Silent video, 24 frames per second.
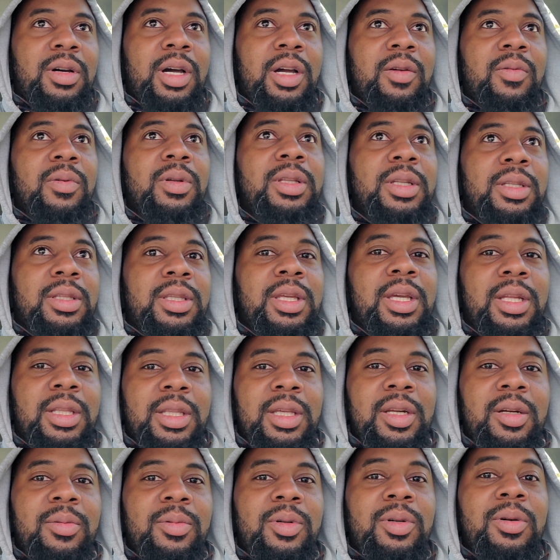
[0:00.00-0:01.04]
I really think
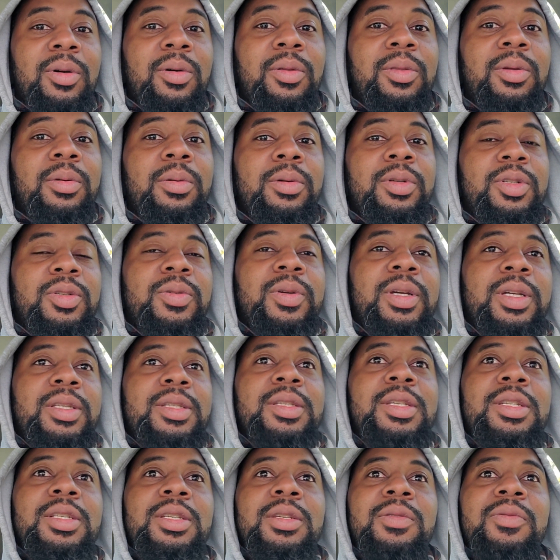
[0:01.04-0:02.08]
that I'm going through a
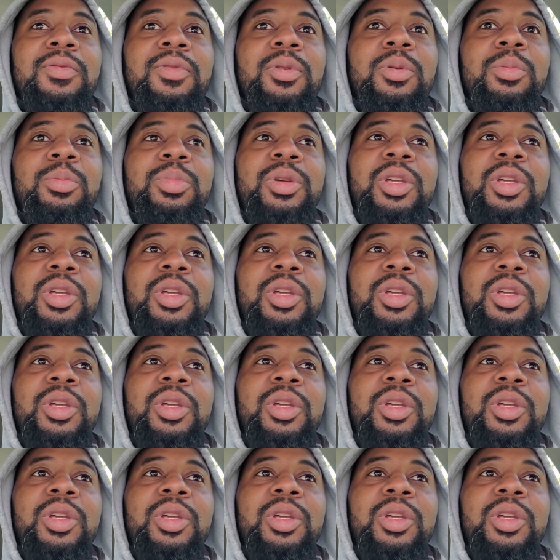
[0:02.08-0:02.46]
transition from